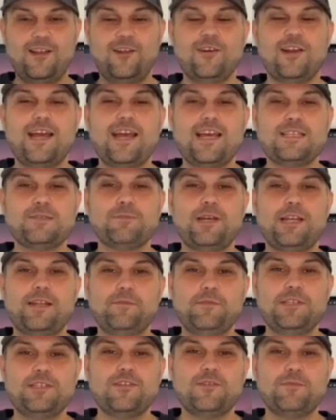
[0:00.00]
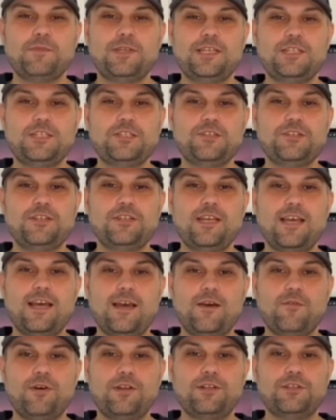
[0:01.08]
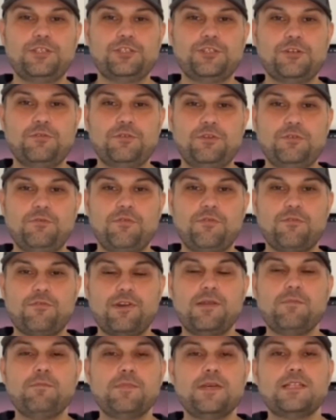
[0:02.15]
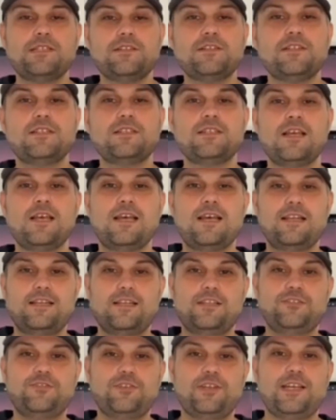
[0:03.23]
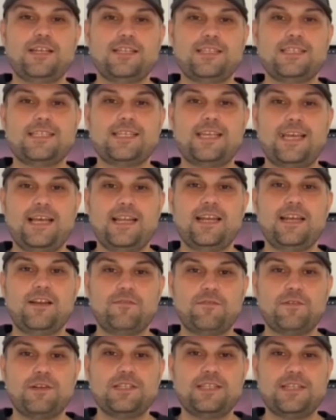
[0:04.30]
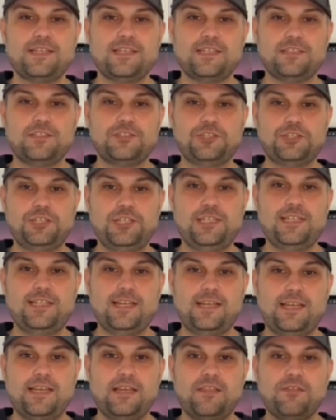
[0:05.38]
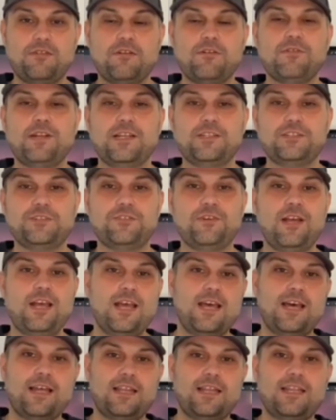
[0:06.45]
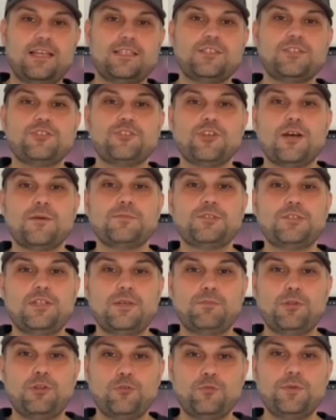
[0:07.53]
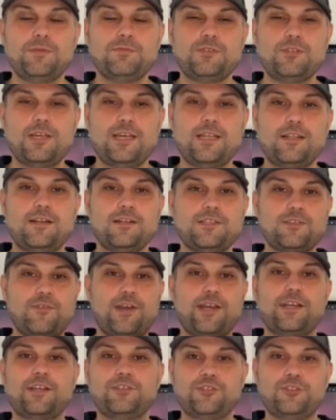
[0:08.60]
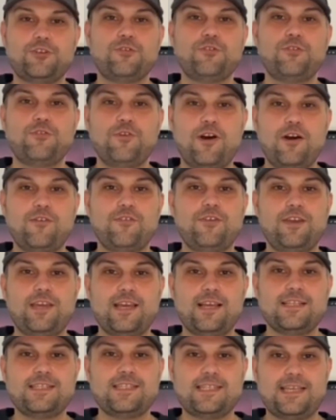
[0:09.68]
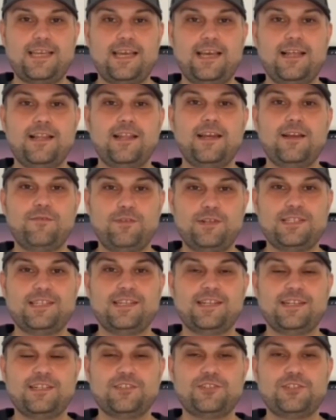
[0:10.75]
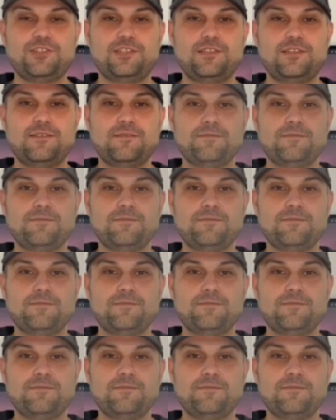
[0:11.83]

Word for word: hello guys my name is Armin today I want to show you three methods that you can scale every single sheet that get thrown at you let's jump to the Bluebeam together so I can show you how you can scale every single sheet